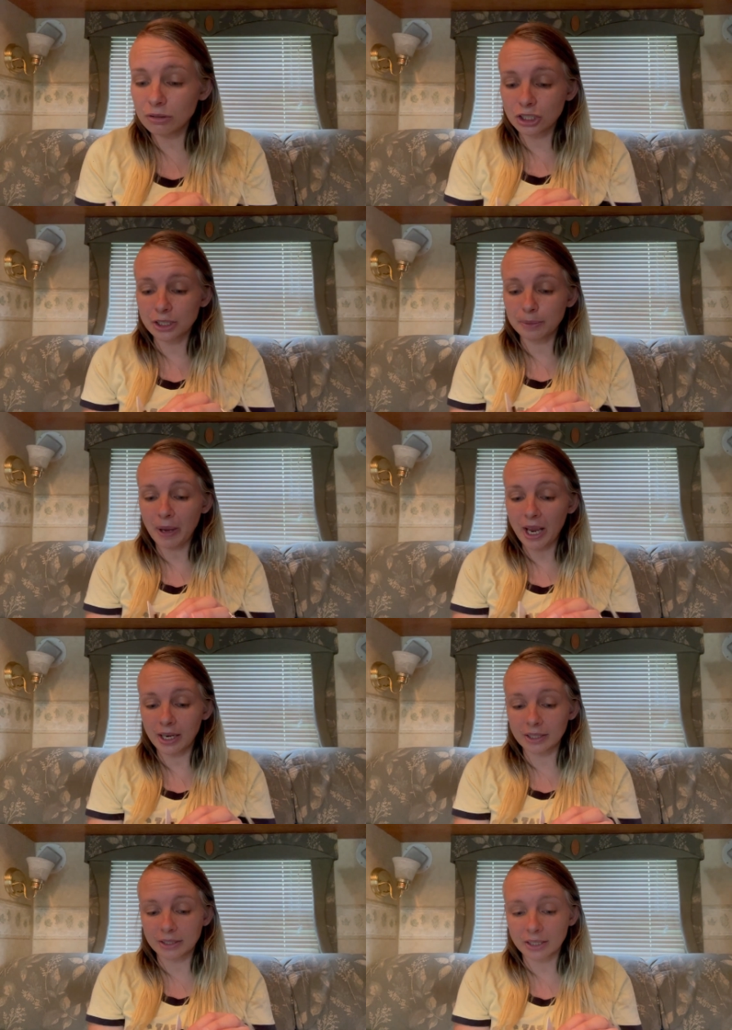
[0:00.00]
is just
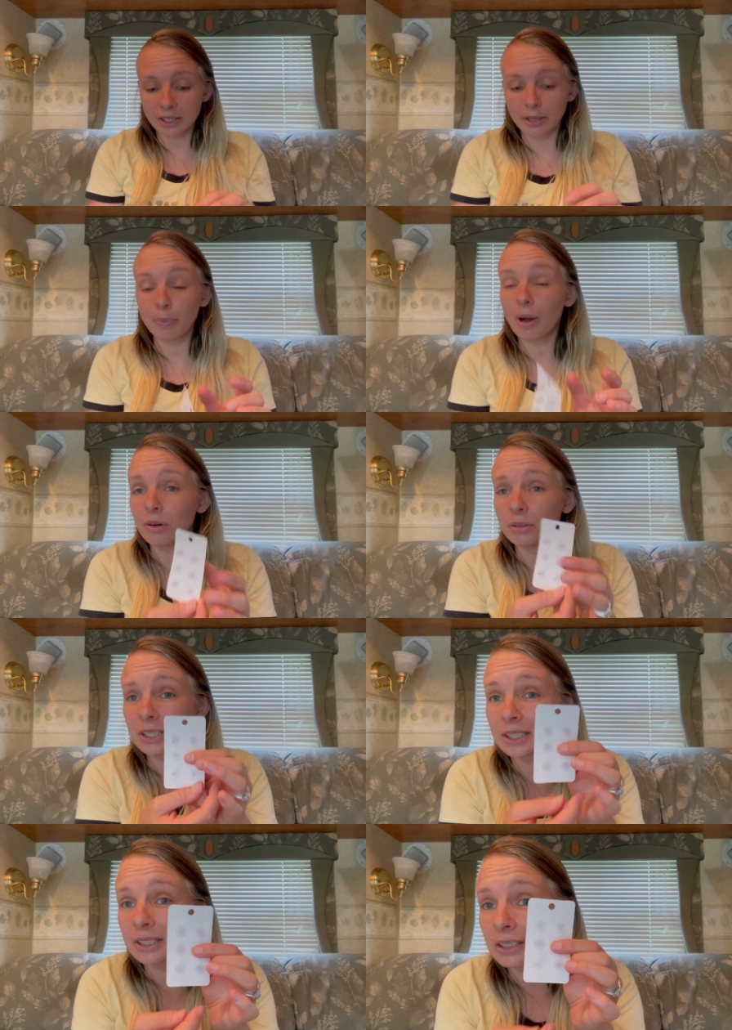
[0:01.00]
paint the
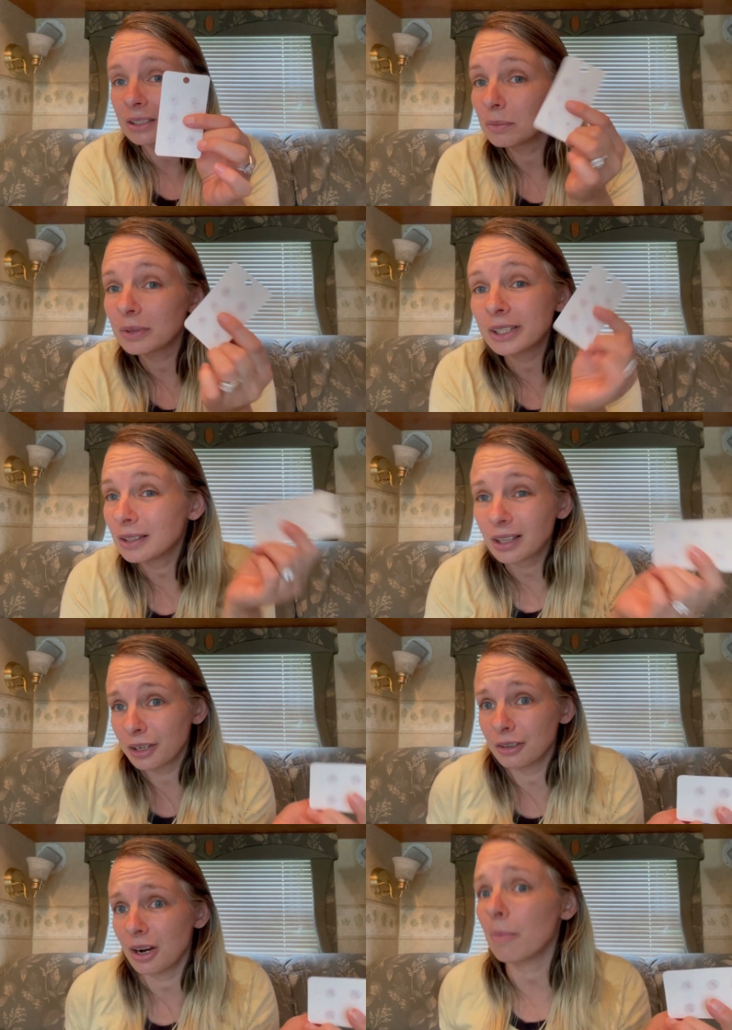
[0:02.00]
posts with
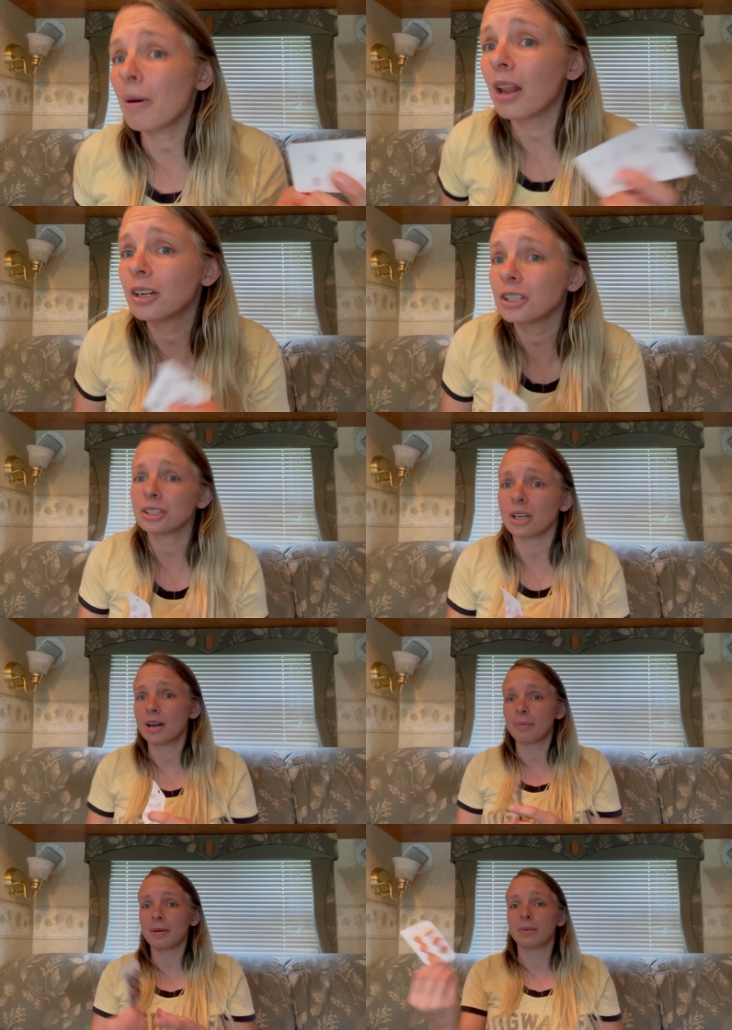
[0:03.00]
clear nail polish and
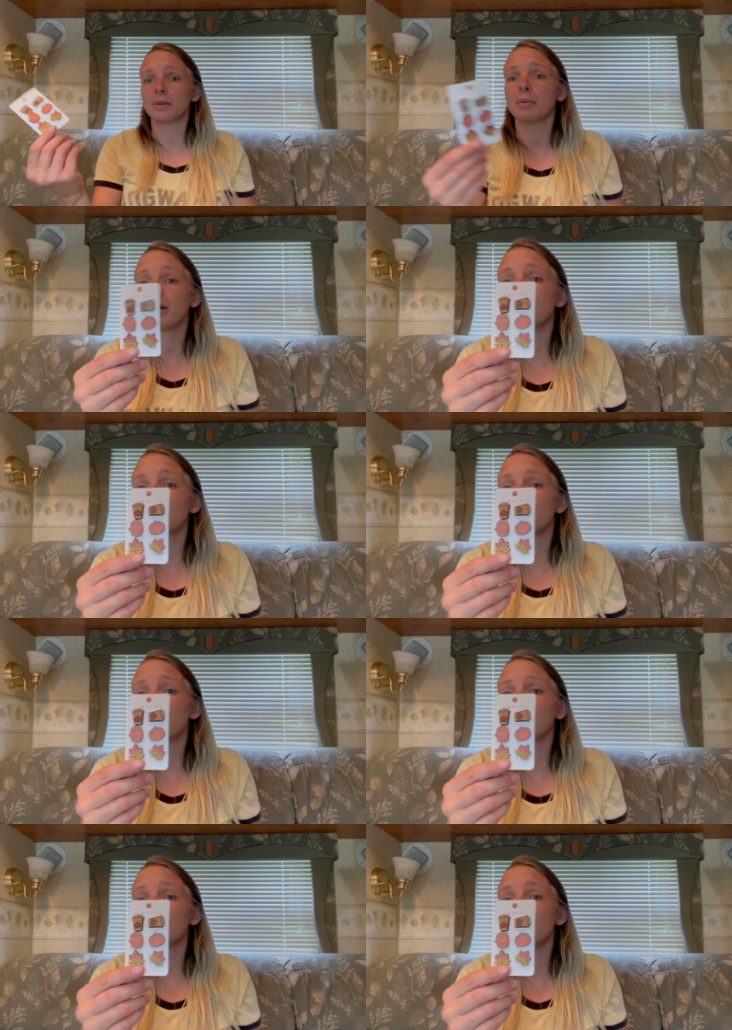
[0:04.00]
I'll be able to wear